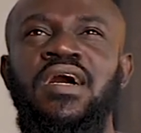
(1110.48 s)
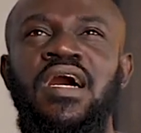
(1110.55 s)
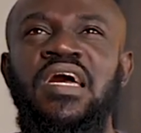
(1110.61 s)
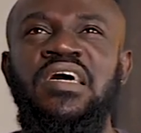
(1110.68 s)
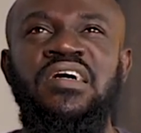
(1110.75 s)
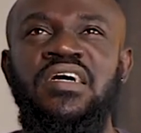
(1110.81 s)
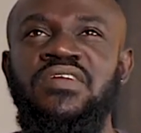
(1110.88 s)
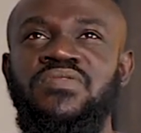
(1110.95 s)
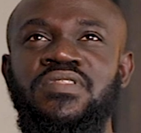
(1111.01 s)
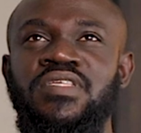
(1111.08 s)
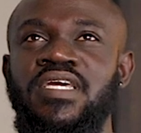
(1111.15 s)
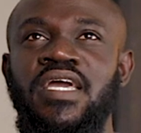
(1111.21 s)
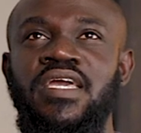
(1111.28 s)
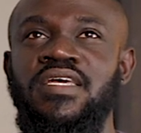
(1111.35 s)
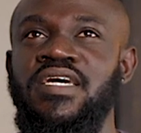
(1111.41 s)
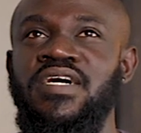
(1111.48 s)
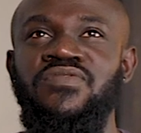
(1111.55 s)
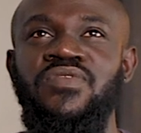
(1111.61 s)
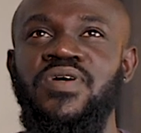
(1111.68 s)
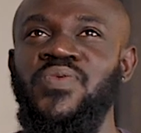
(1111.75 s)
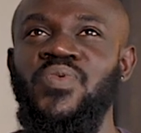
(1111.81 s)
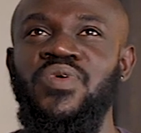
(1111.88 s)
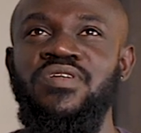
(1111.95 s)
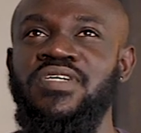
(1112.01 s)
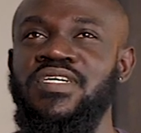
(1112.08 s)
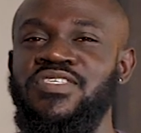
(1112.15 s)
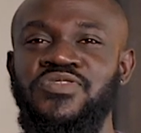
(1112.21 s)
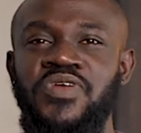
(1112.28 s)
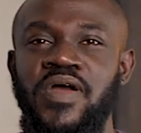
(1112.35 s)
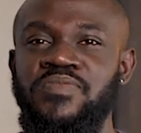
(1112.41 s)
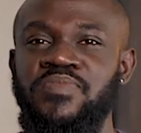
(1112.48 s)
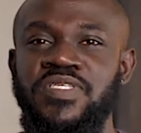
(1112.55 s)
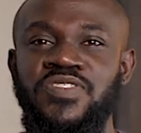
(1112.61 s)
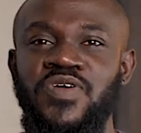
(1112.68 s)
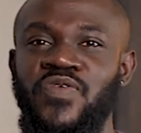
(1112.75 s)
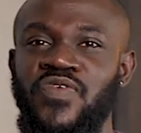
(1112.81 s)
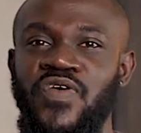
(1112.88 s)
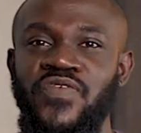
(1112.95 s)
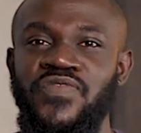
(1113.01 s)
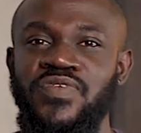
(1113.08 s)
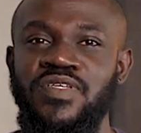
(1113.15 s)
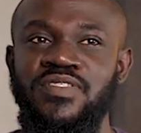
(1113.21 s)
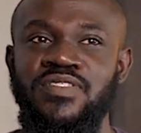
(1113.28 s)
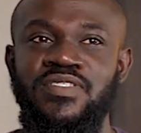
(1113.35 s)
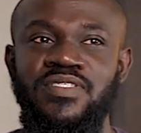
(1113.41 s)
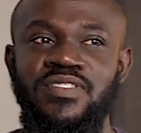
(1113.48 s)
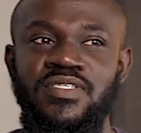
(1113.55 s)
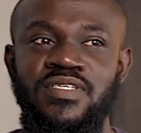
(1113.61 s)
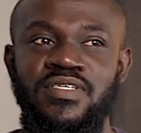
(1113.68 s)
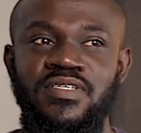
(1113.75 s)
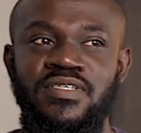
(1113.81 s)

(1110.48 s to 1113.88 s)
I don't think I can have one word that describes my self-confidence.